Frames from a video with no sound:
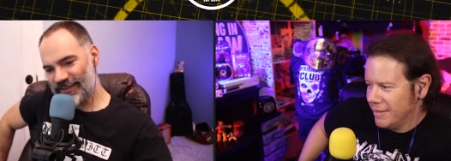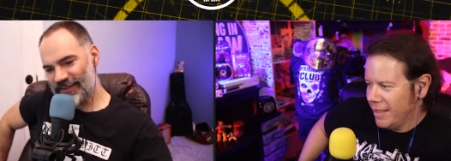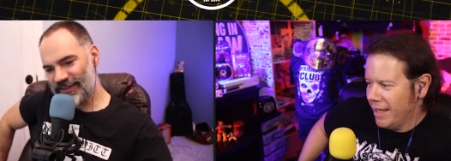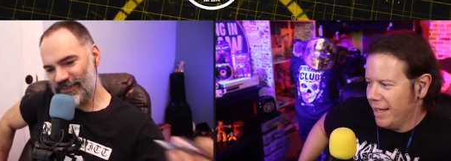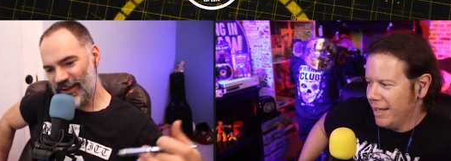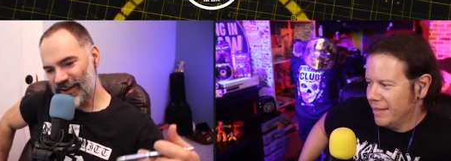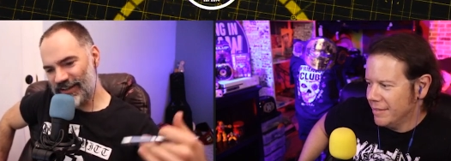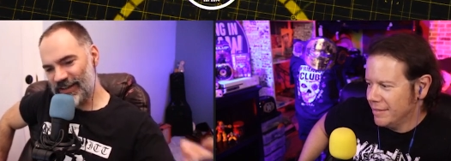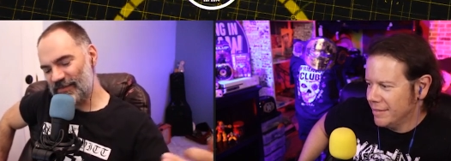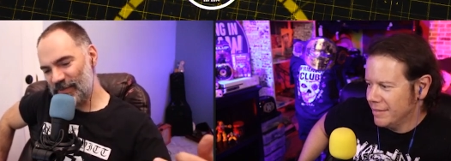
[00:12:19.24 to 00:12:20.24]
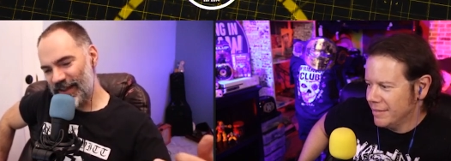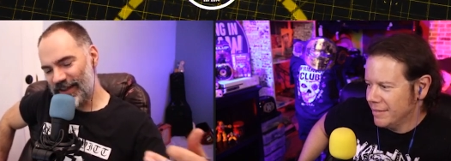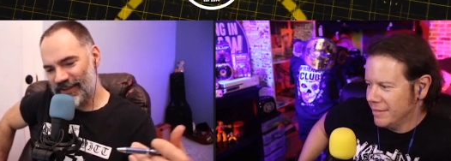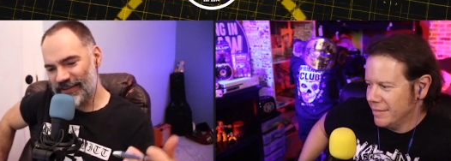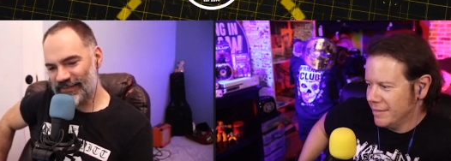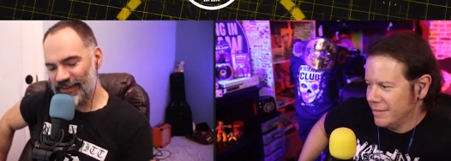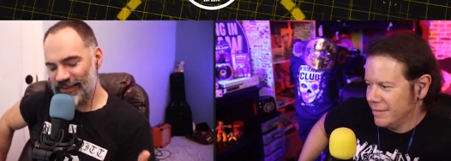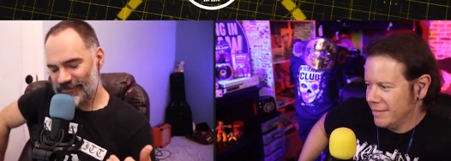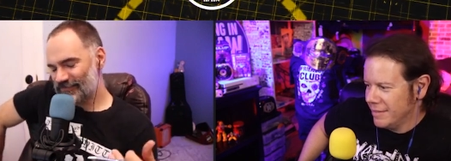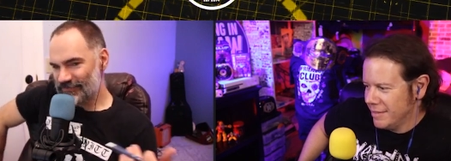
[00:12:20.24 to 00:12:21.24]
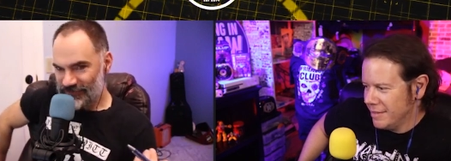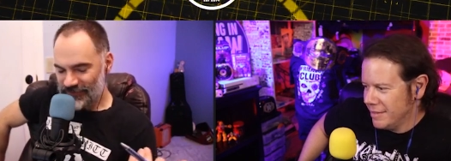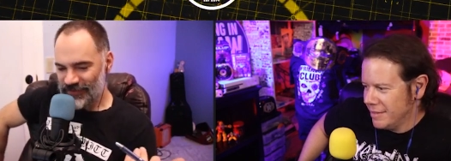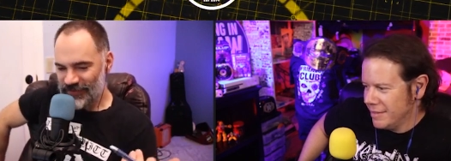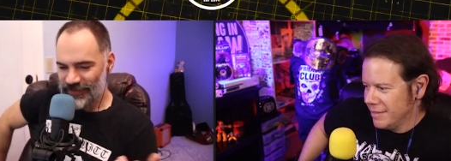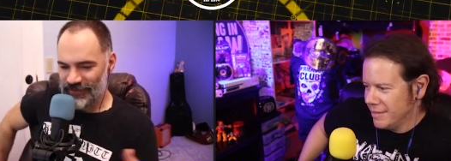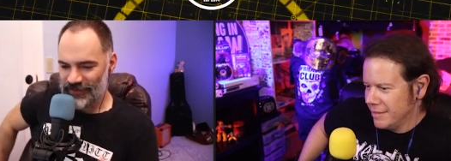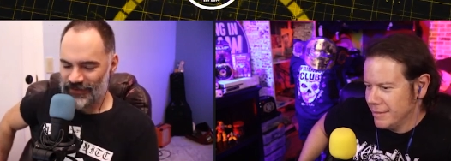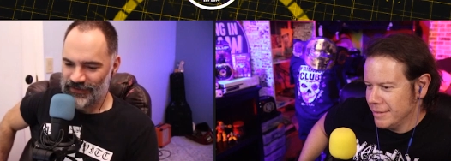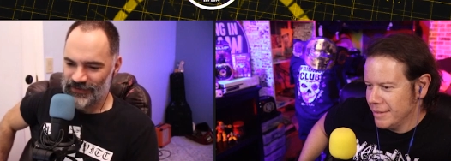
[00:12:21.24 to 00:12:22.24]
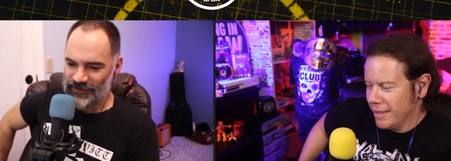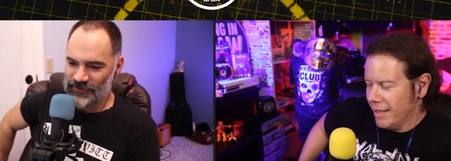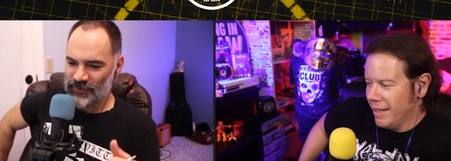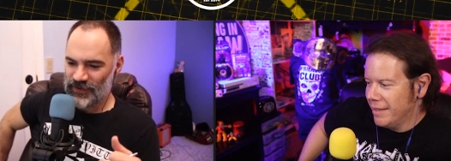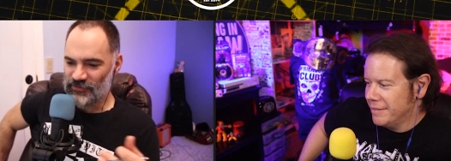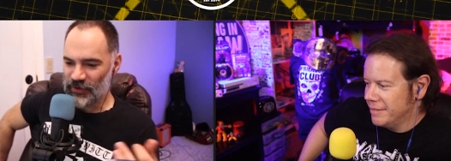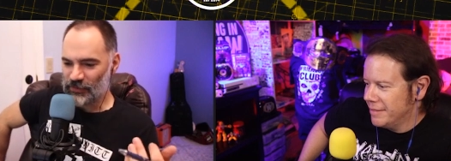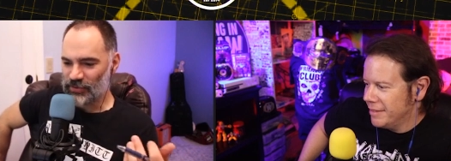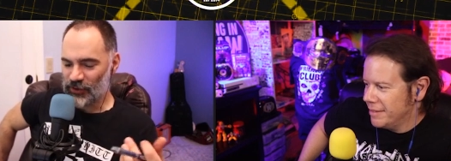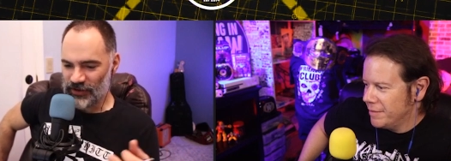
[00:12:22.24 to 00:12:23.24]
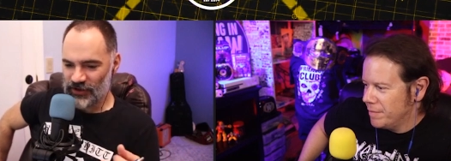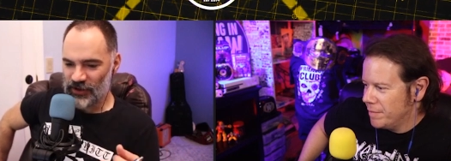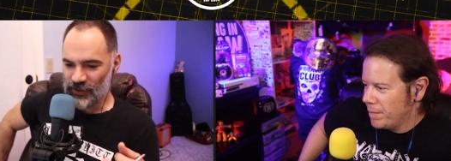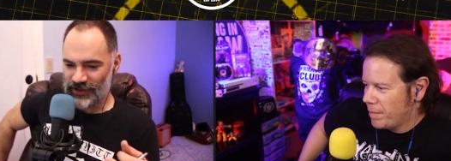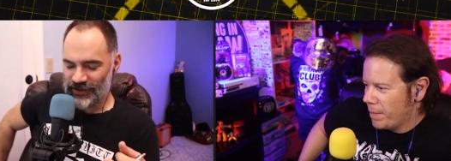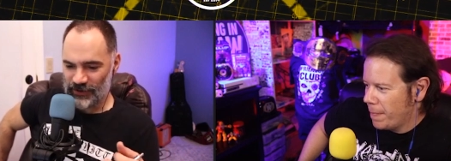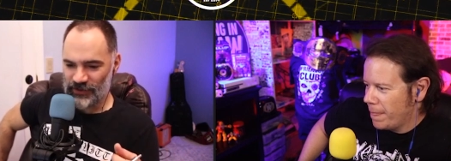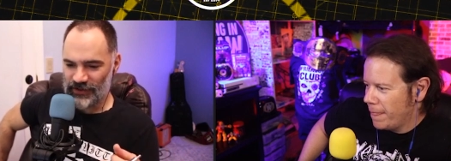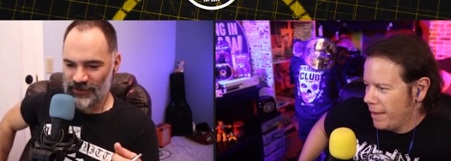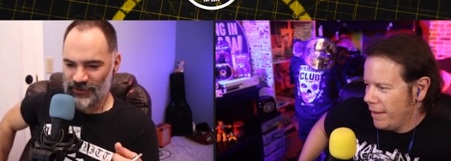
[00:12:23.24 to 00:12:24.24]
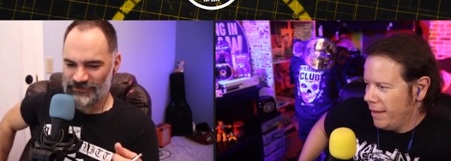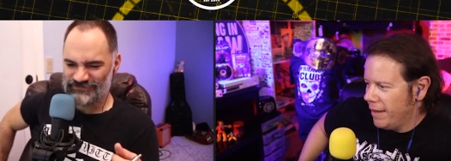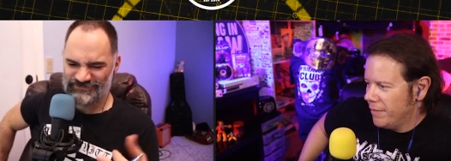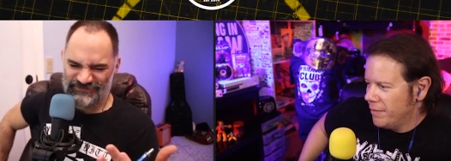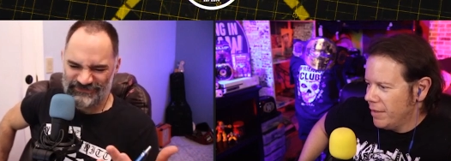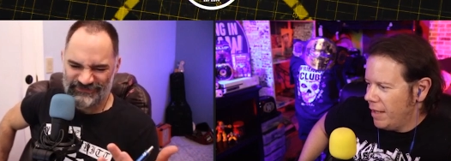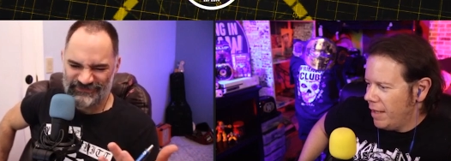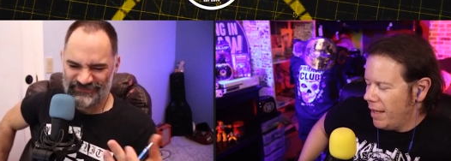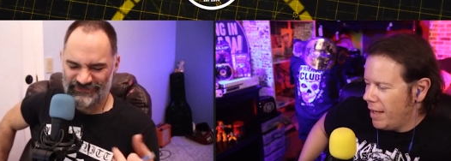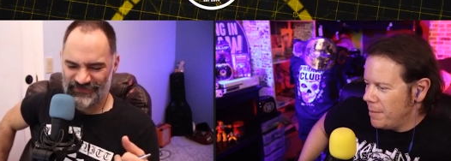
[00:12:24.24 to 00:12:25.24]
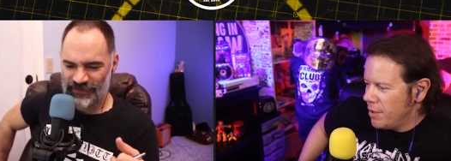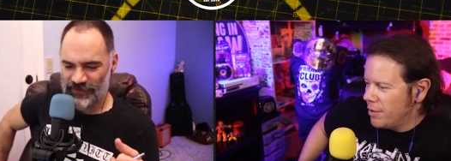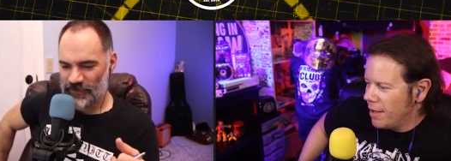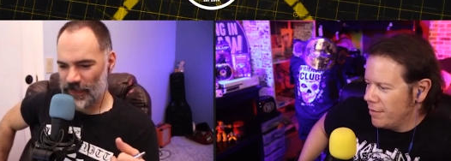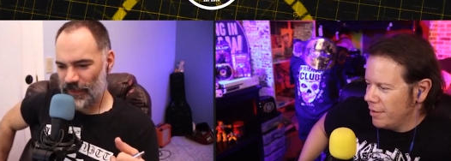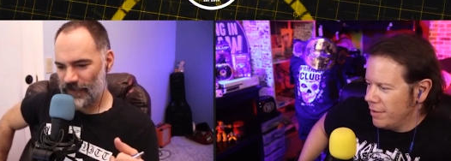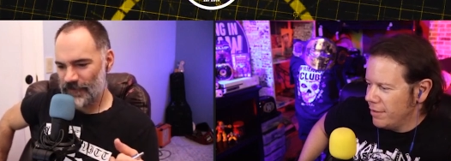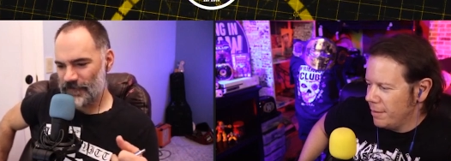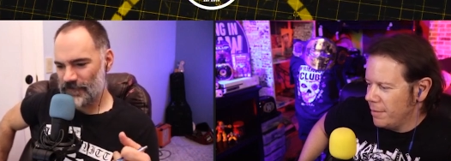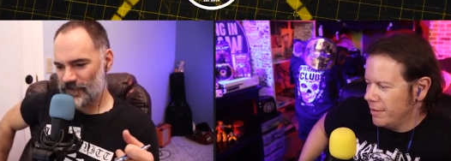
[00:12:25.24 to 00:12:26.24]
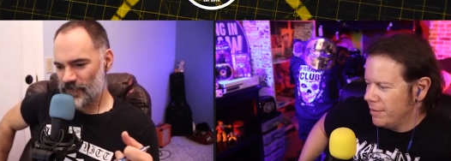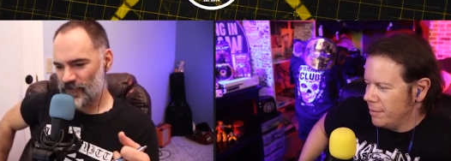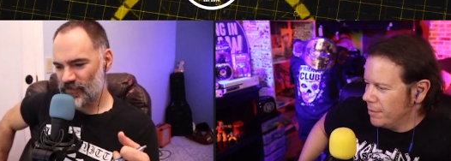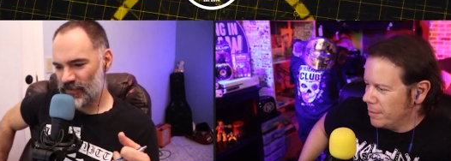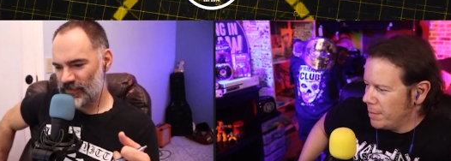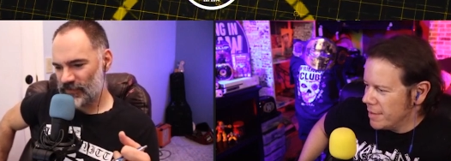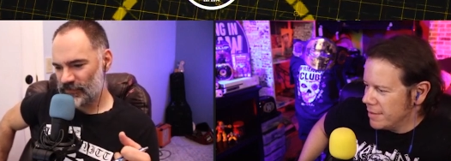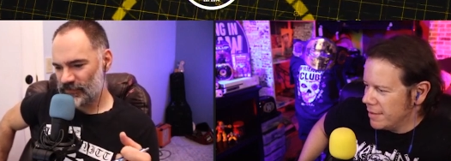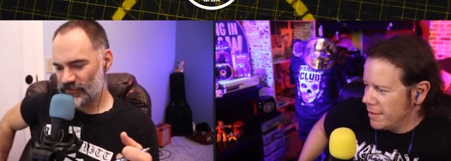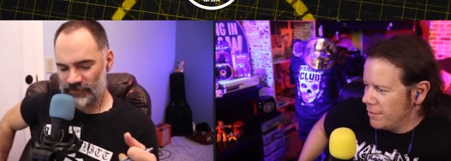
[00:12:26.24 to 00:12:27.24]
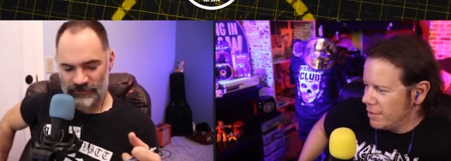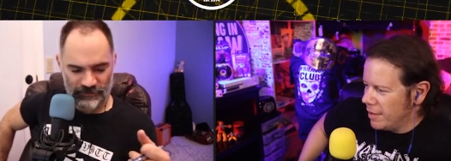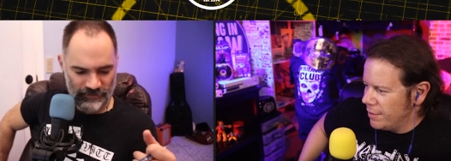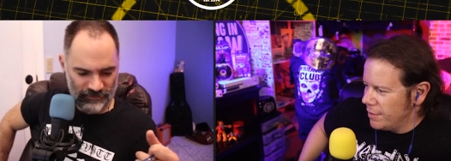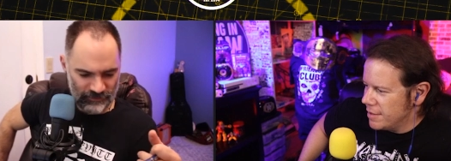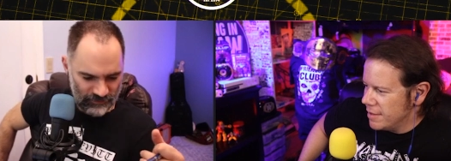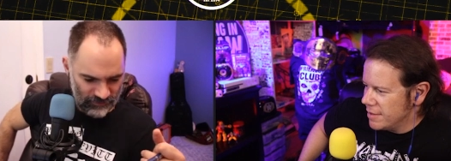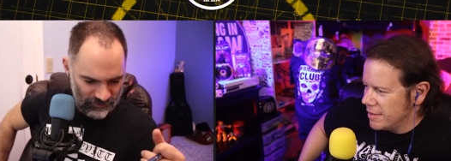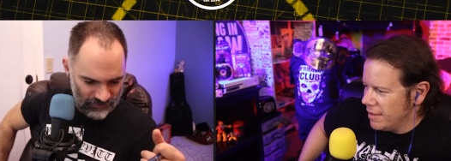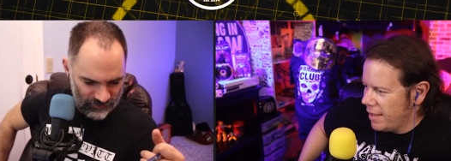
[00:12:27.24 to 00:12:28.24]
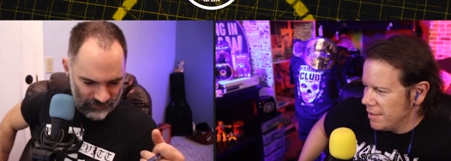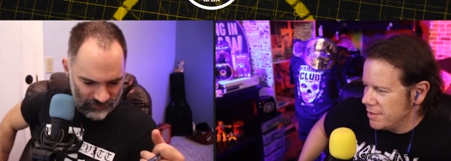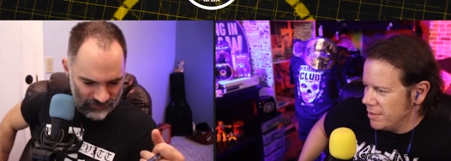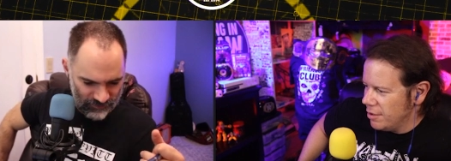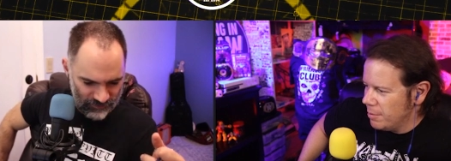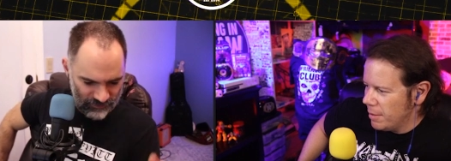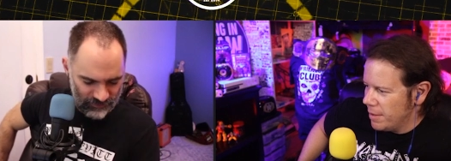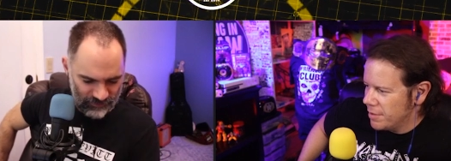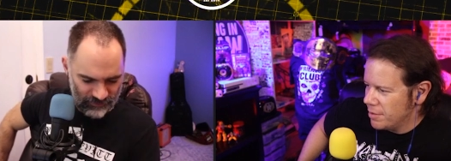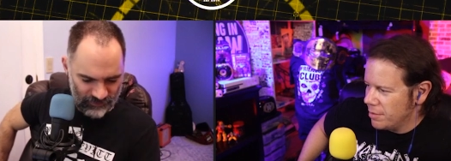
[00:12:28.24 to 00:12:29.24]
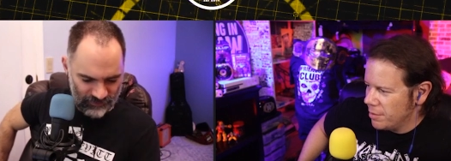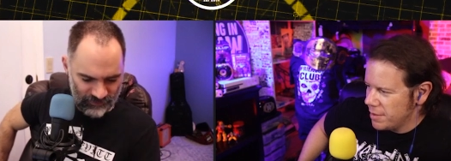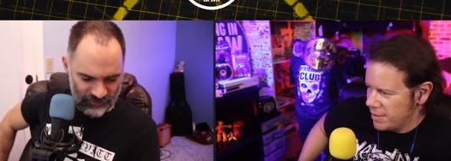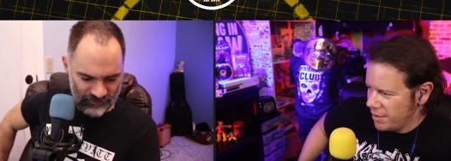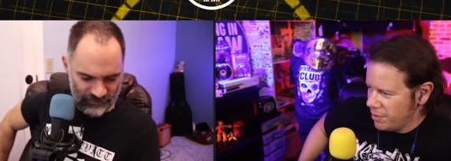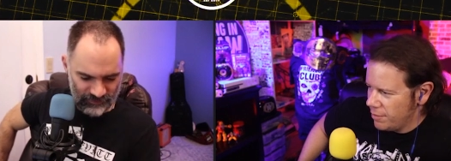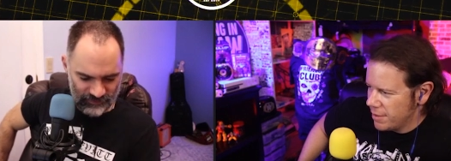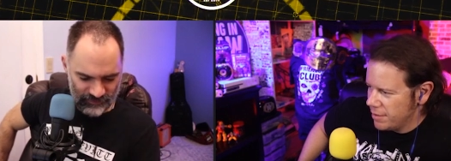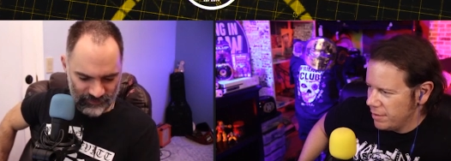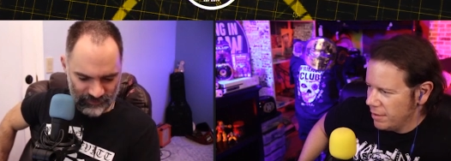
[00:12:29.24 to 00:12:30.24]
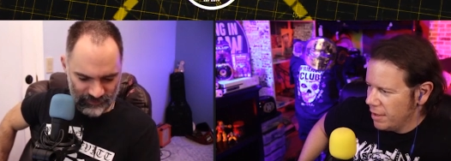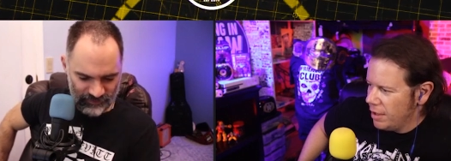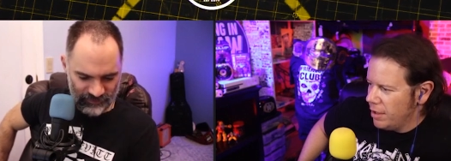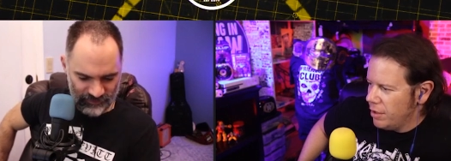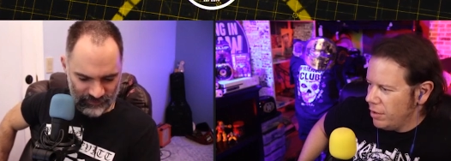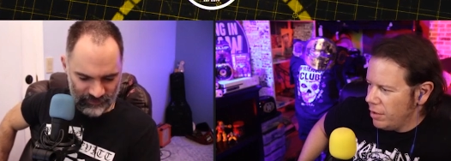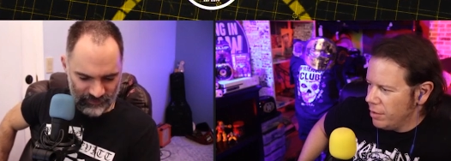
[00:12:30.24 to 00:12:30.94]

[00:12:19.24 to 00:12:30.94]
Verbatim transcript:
Speaker 1: Yeah. He's gone. He comes back, and he's like. Yeah. He's like broken Cody now. You know. Yeah.
Speaker 2: Uh, I mean, you covered you. I mean, you were basically covering a lot. He says, uh, "Al Snow, my mentor, always said you'd wrestle." you,